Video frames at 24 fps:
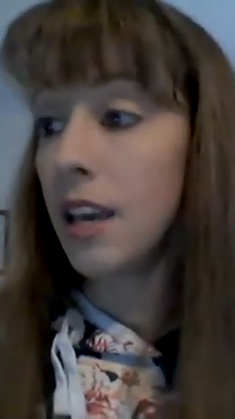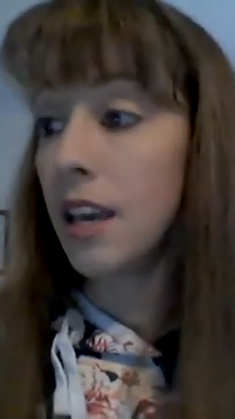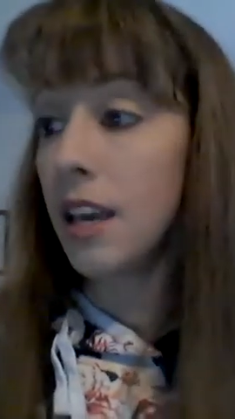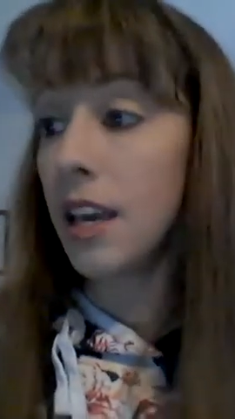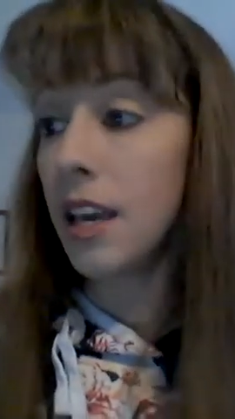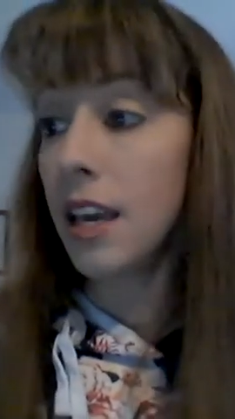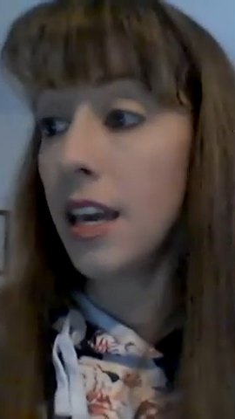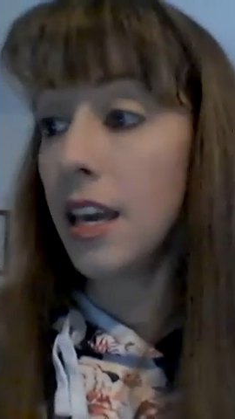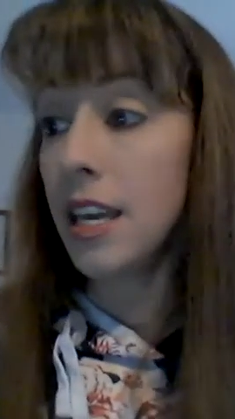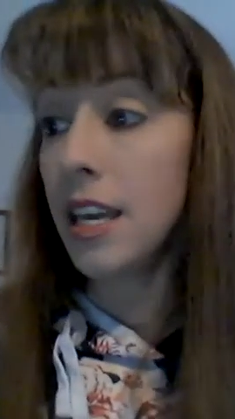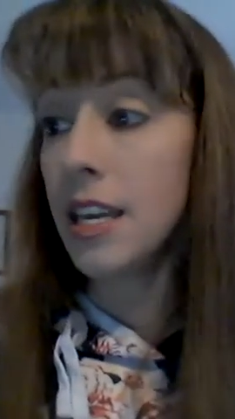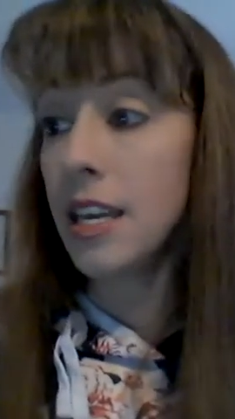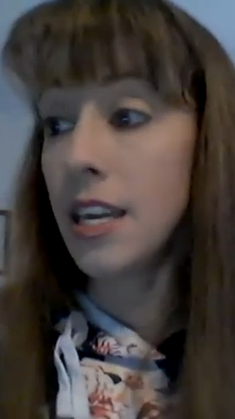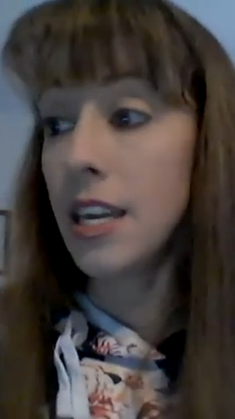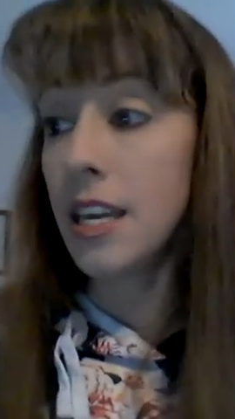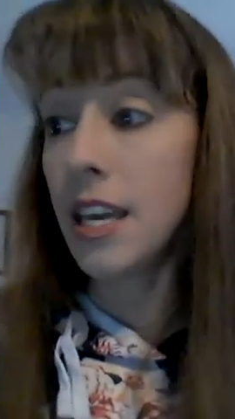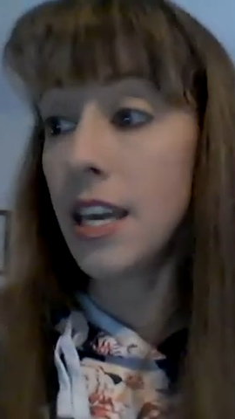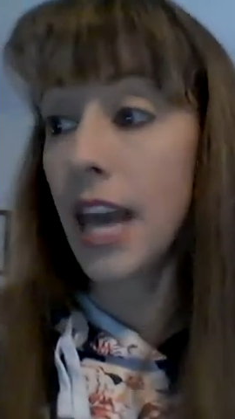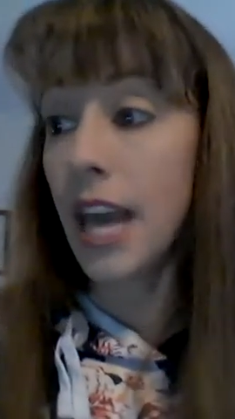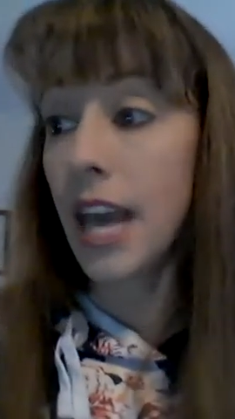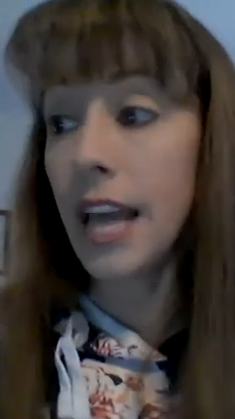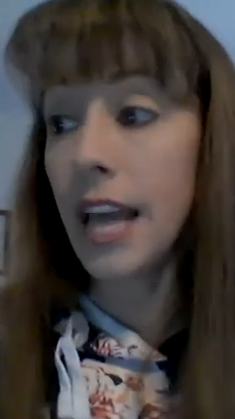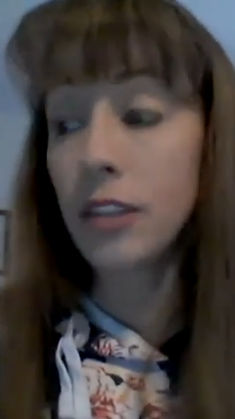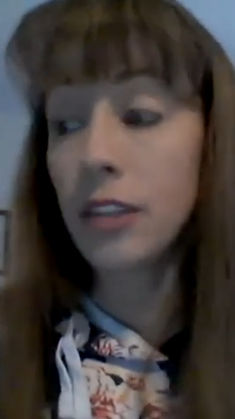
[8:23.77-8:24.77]
He
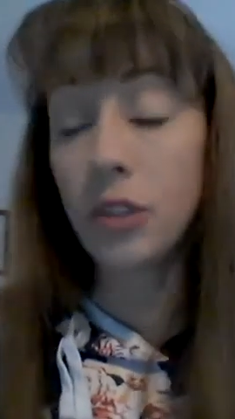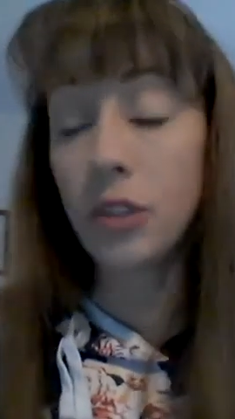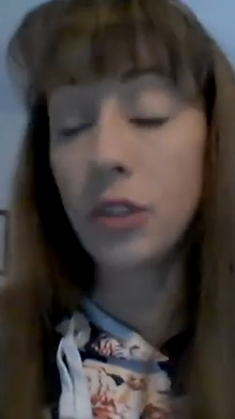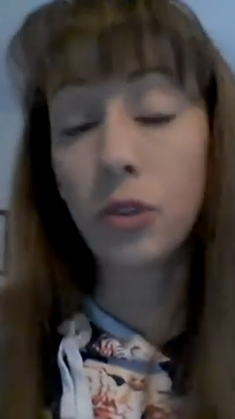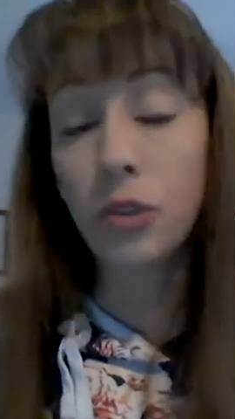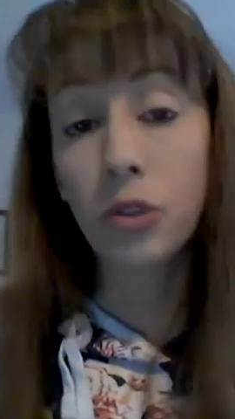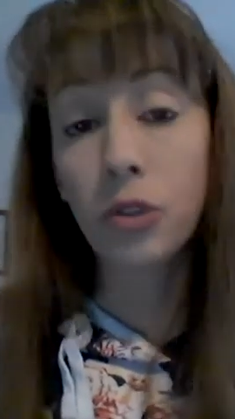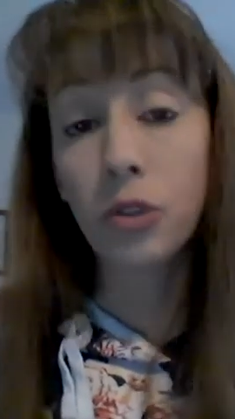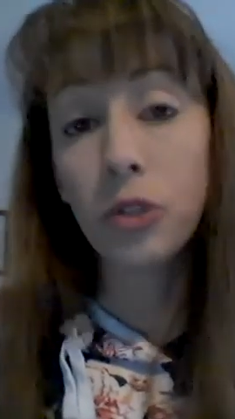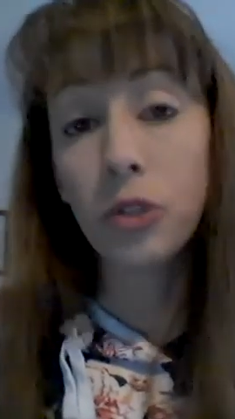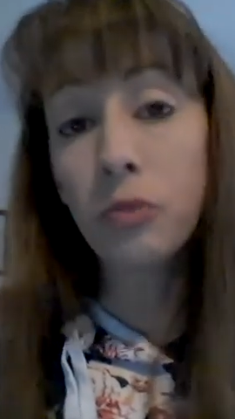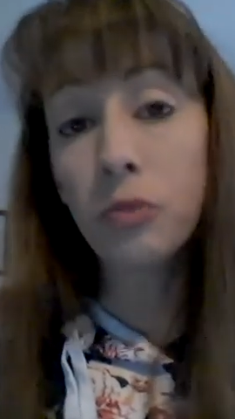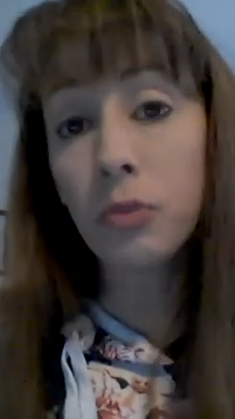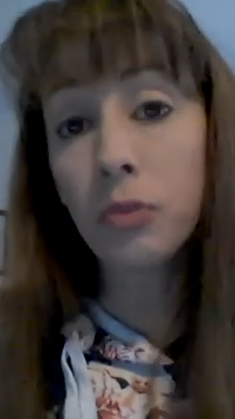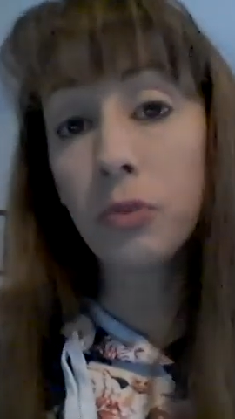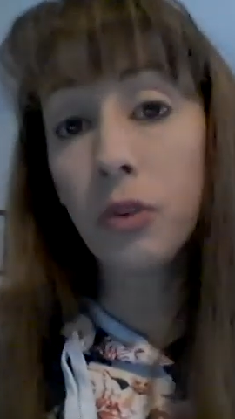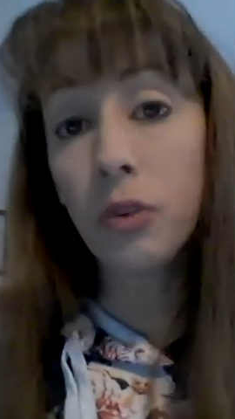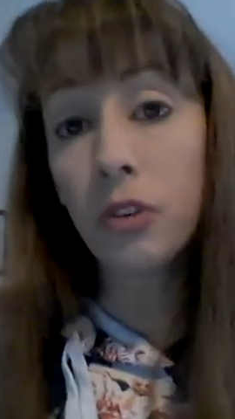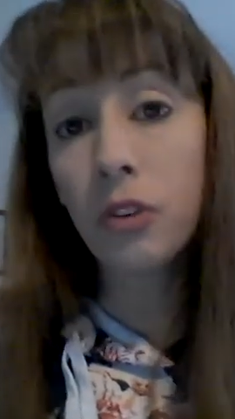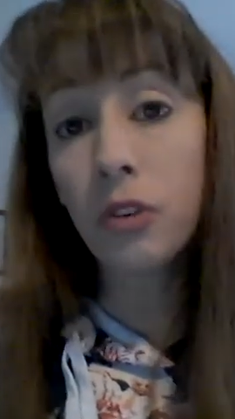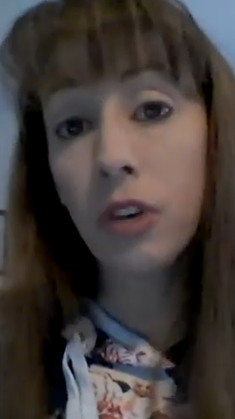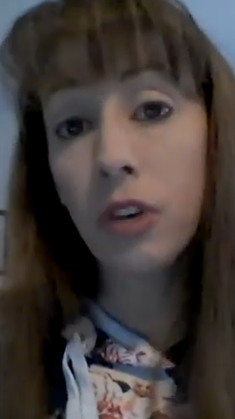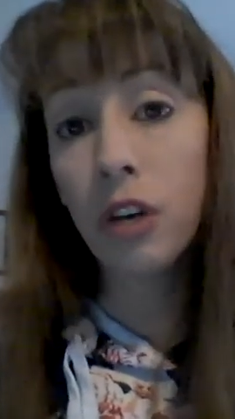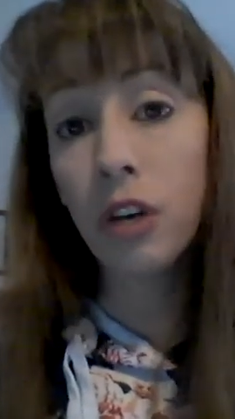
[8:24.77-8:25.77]
has a group
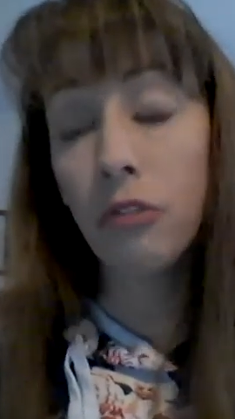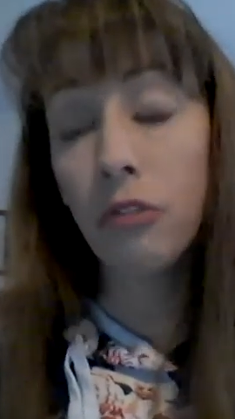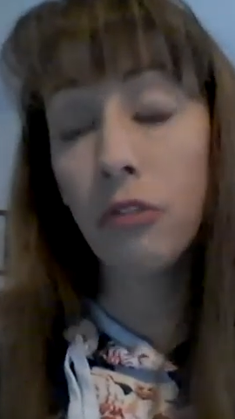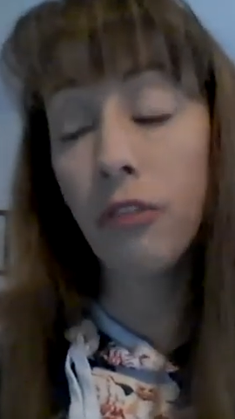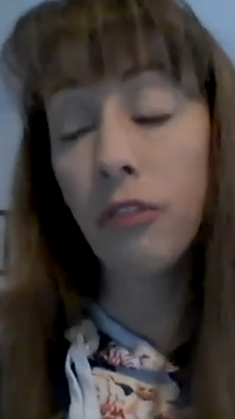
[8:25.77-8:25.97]
of